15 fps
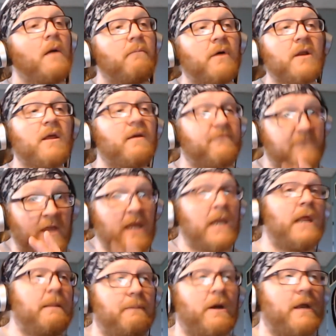But if
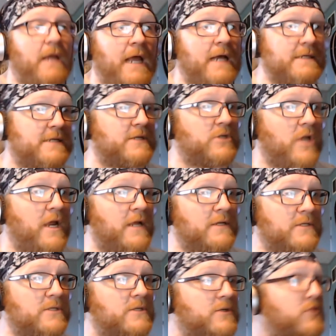anybody has a
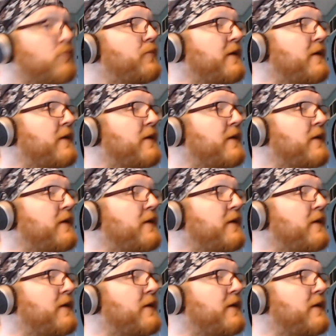chance to